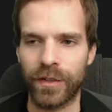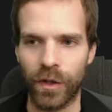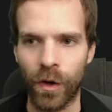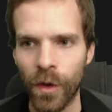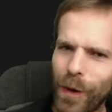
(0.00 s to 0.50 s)

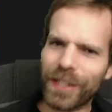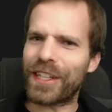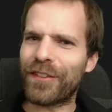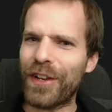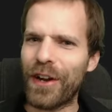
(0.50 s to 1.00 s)
So watch
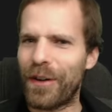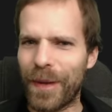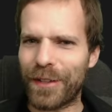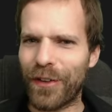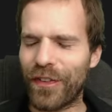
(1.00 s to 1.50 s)
the video on
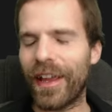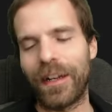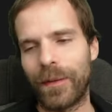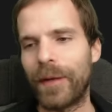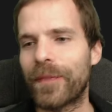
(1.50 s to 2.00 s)
base fifty.
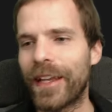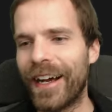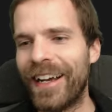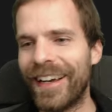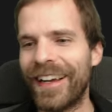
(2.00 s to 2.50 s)
Anyway,
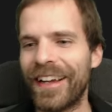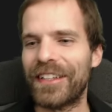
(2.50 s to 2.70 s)
yeah.